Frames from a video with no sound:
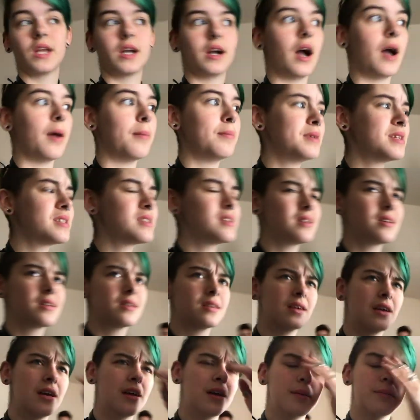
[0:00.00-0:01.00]
I'm missing
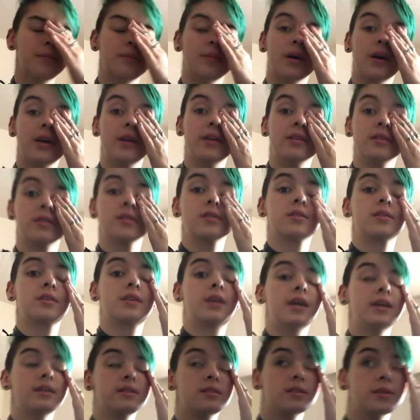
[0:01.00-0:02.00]
buttons.
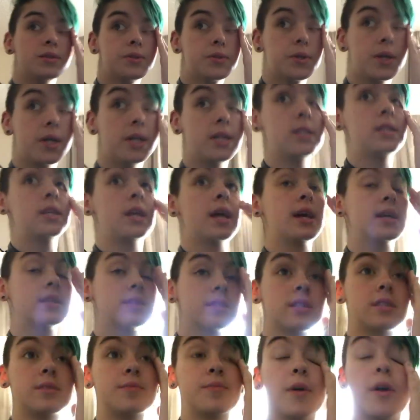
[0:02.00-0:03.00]
Casey's dressed.
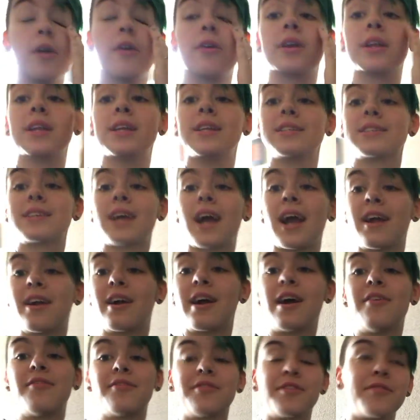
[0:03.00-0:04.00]
Ansley's borrowing an entire
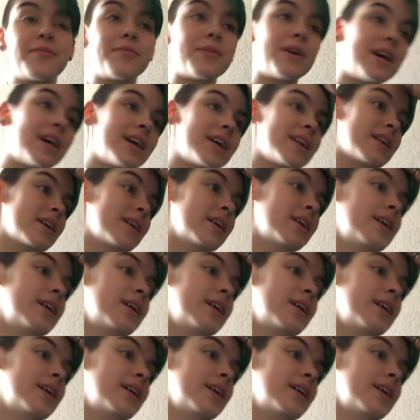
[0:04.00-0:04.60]
outfit of mine.